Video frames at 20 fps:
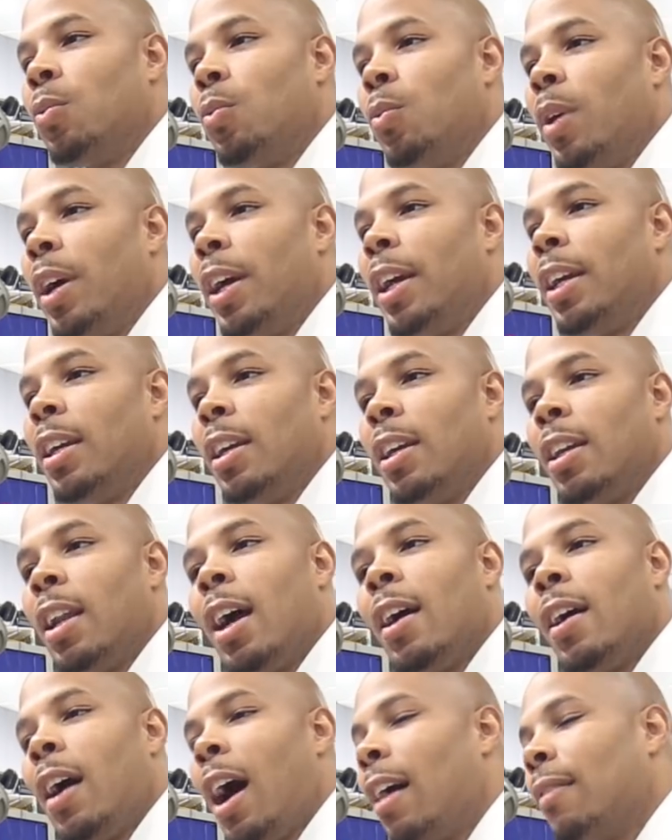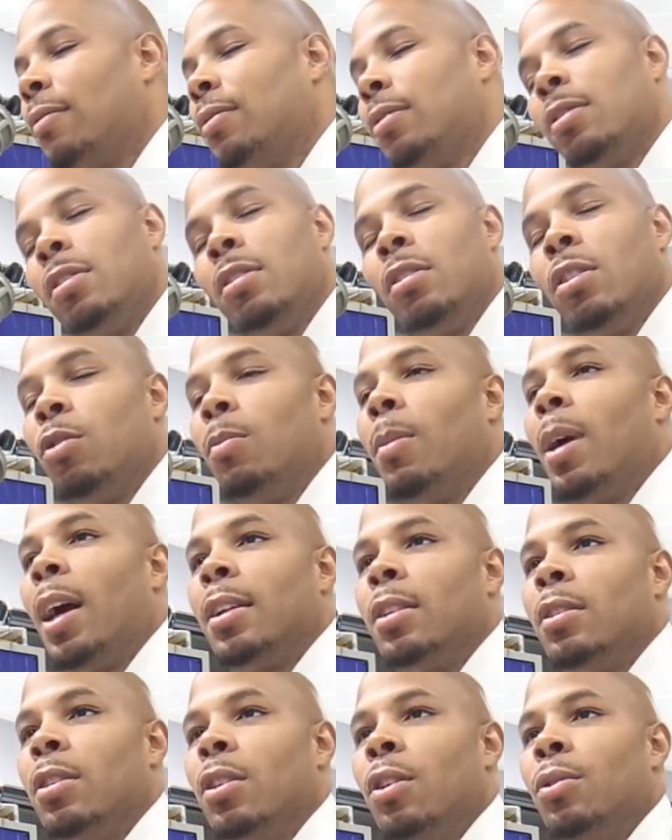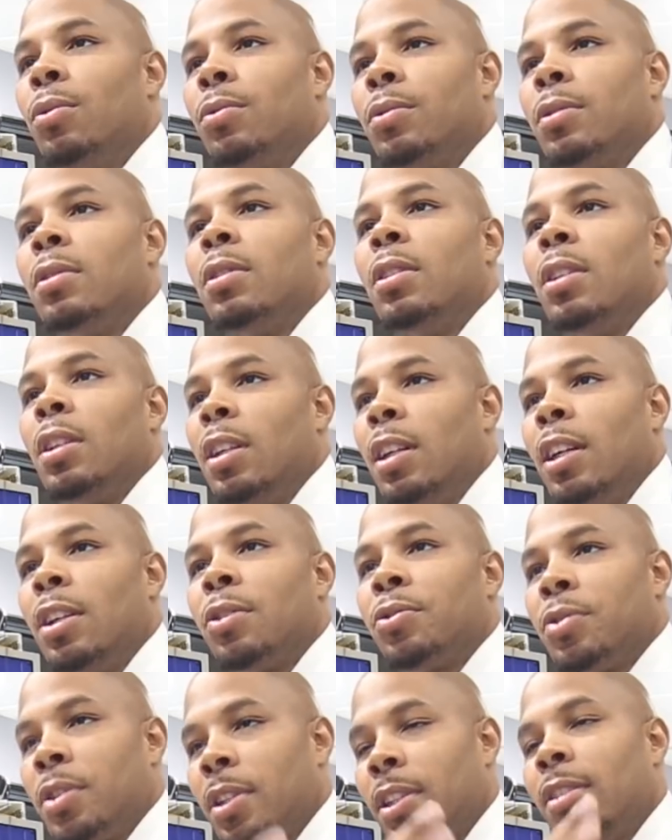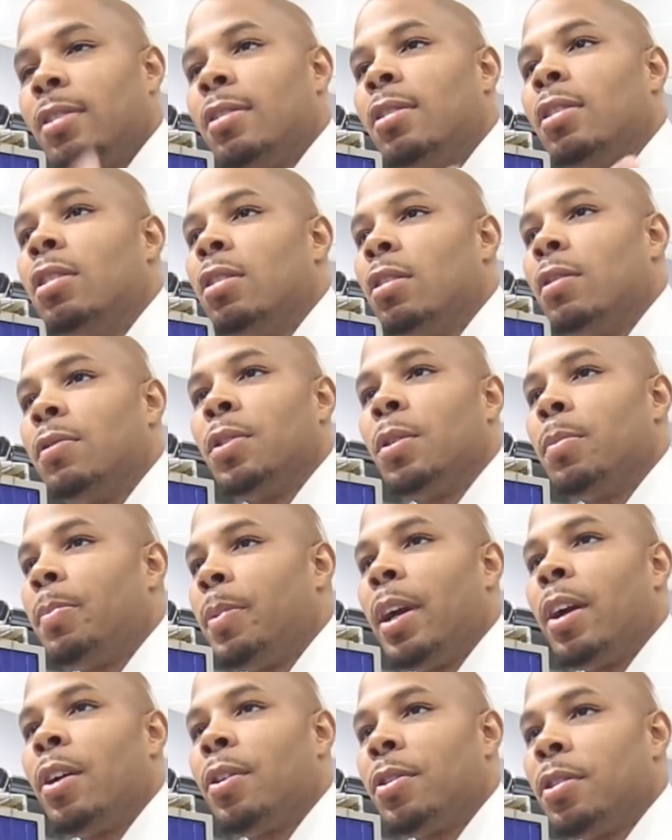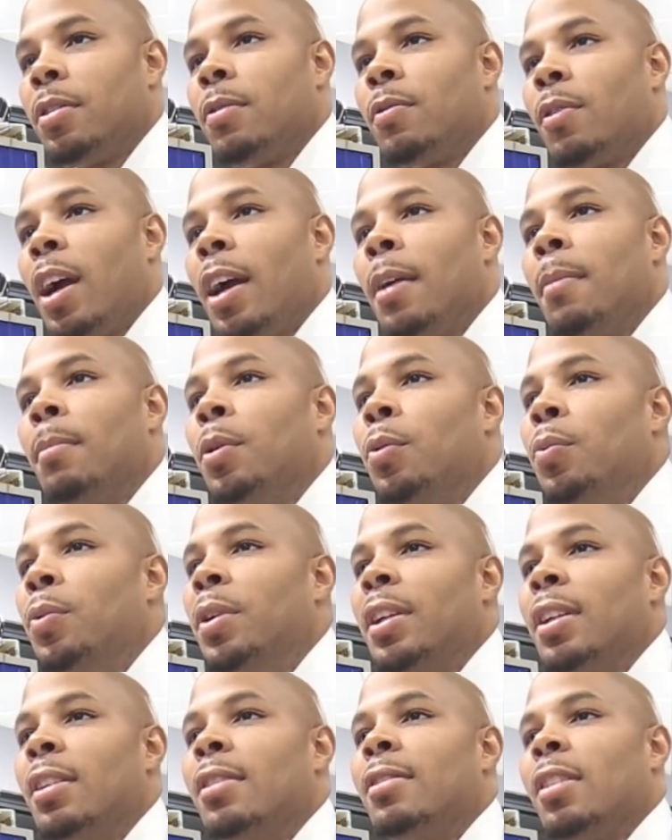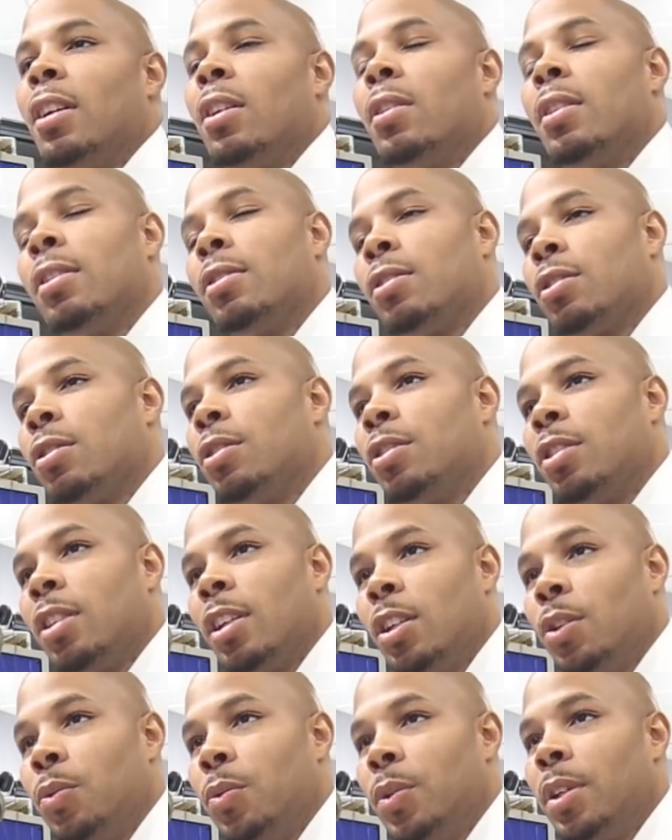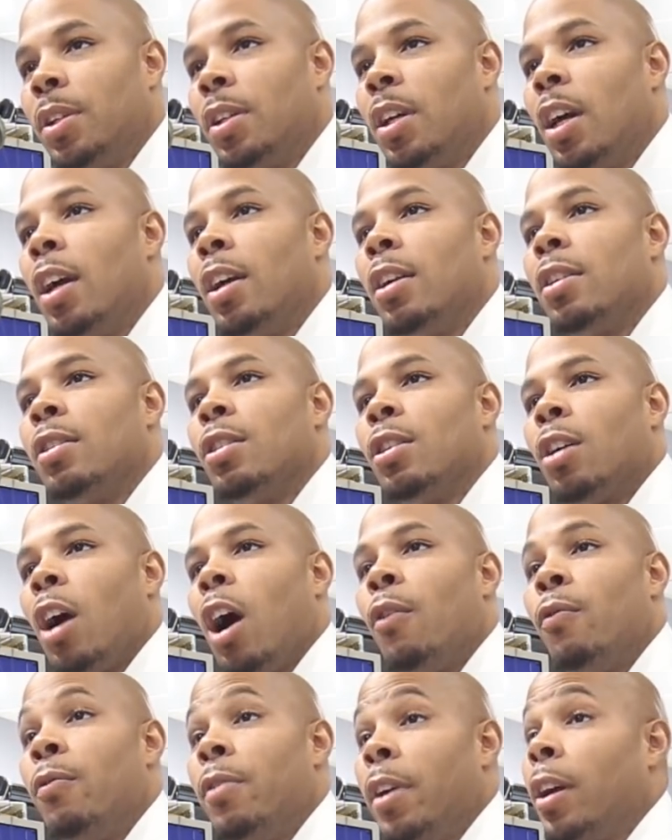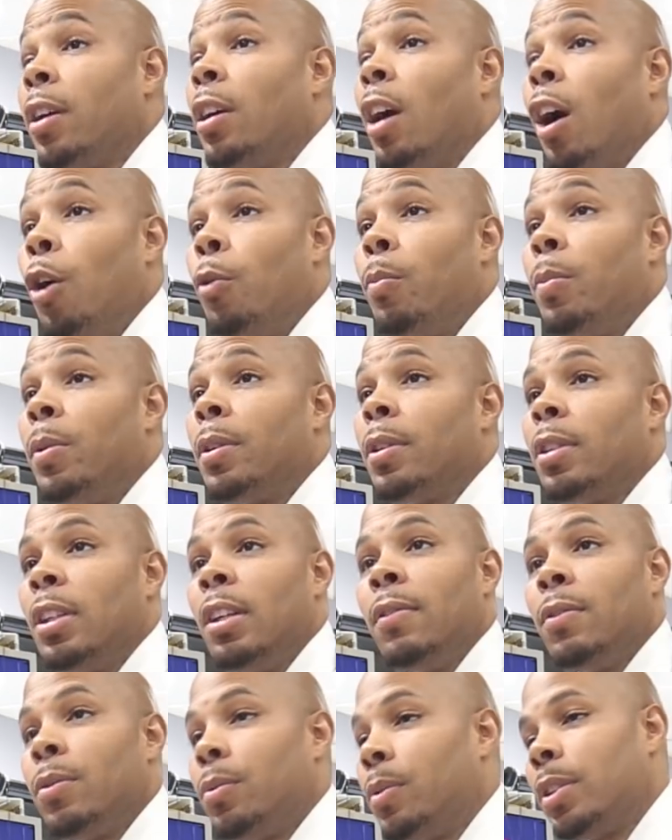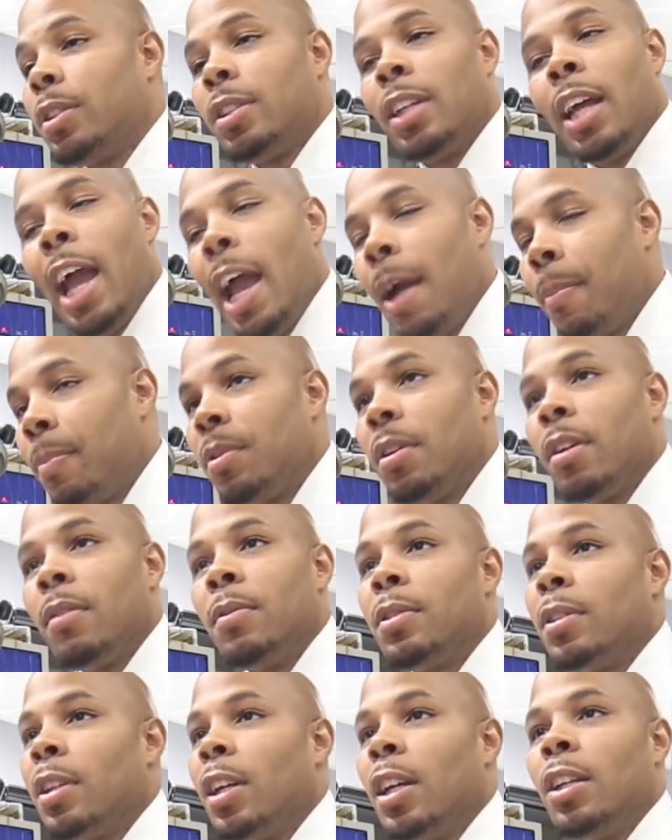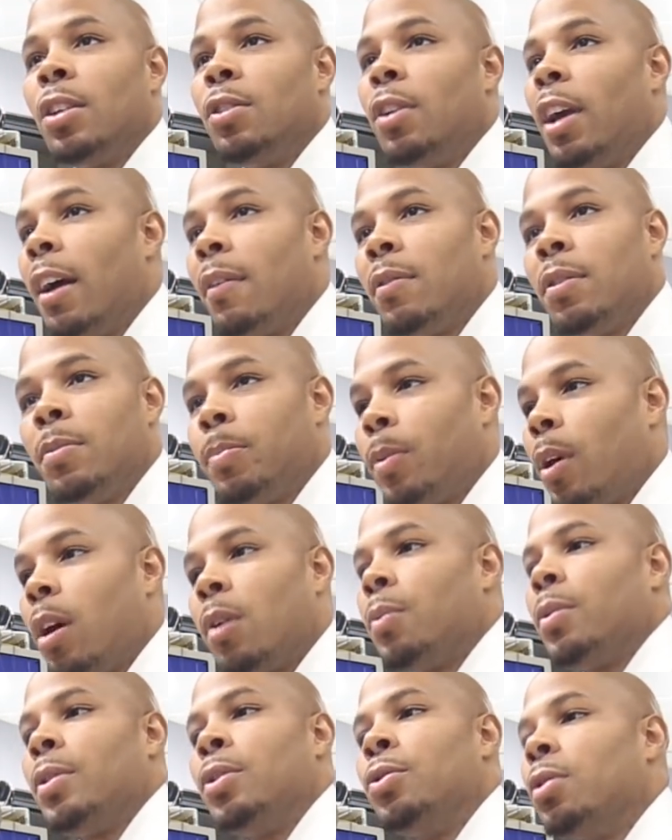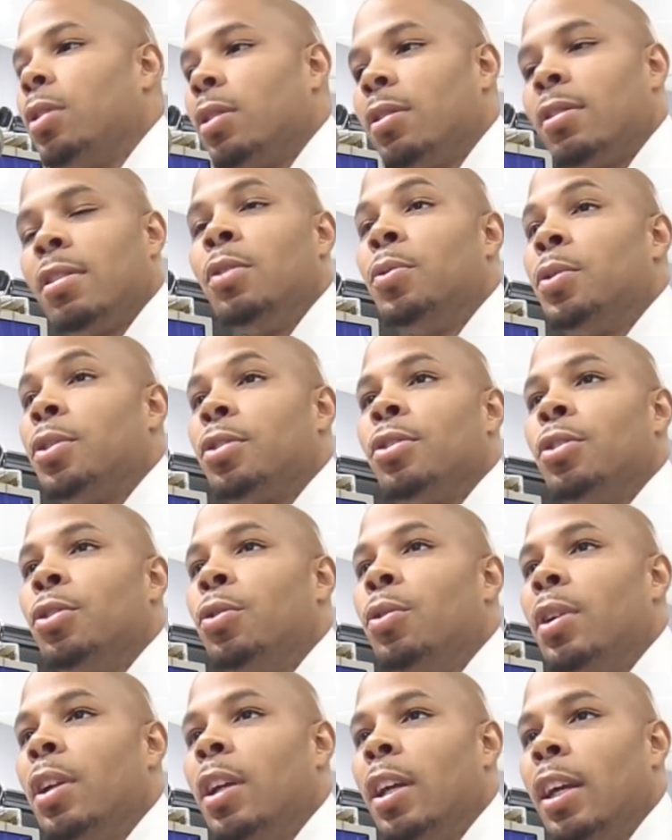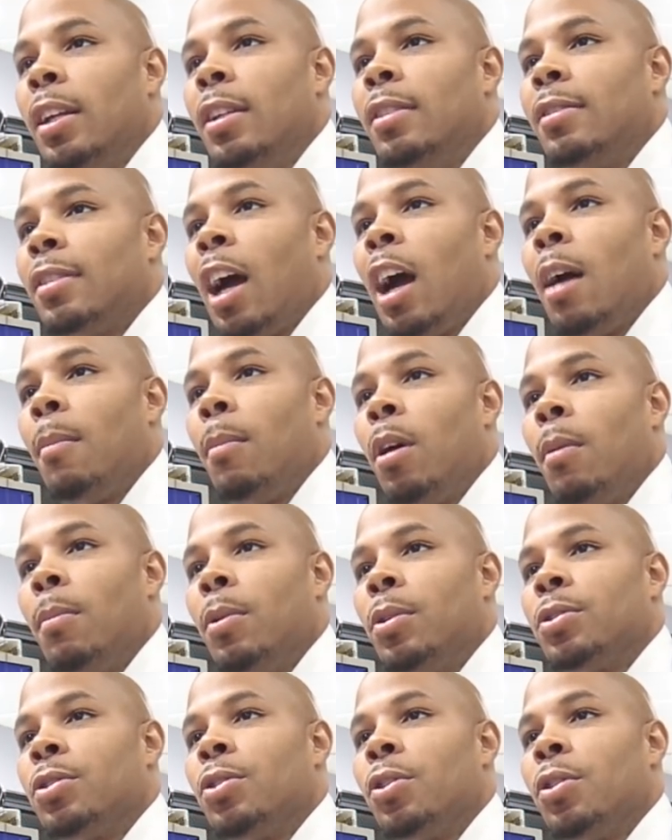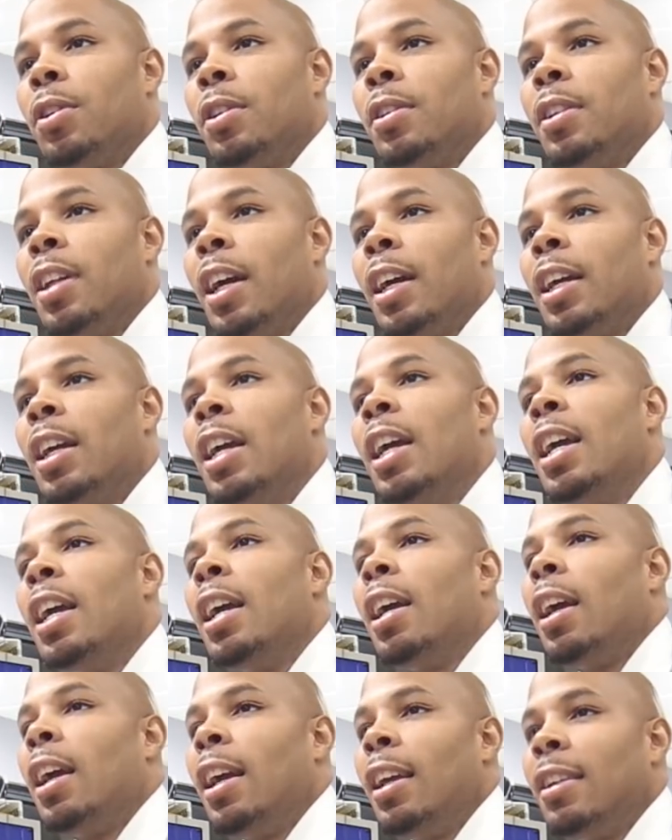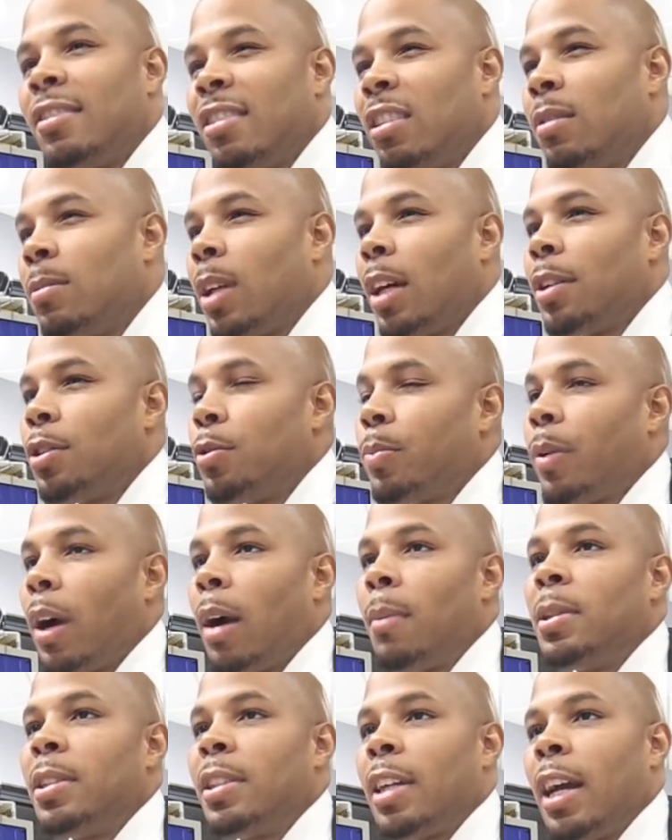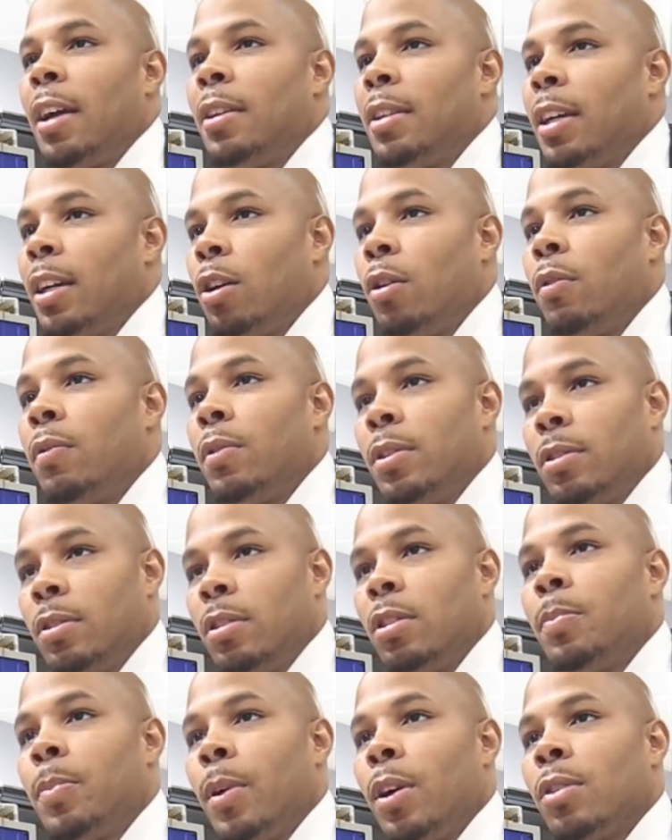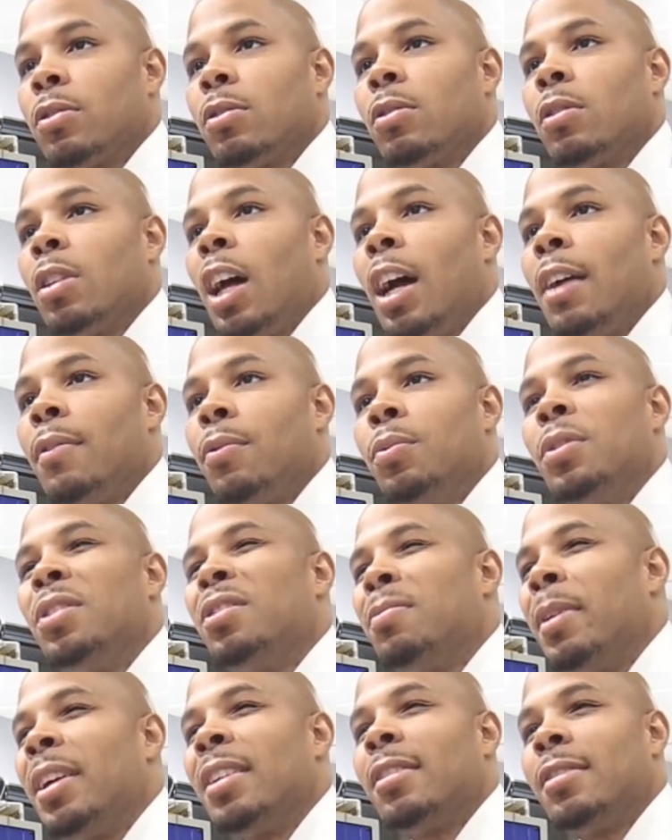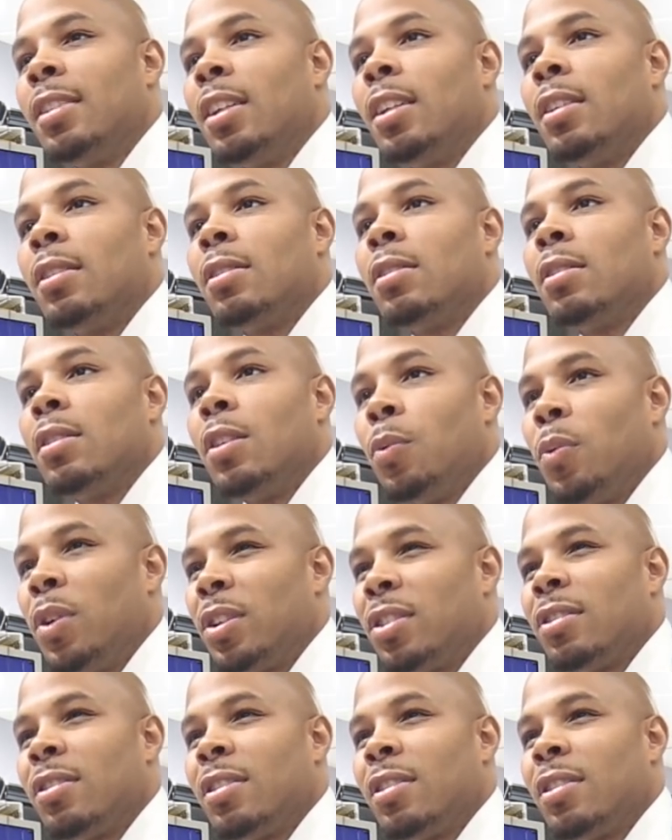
the way, and obviously nobody knows the intricacies of your parenting, right? But we can tell that you're genuine. You're very open, even with your app and everything. You have the part where you can see what you're doing at any time, almost during the day. It seems like you probably carry that over into your personal life, which makes sense. And what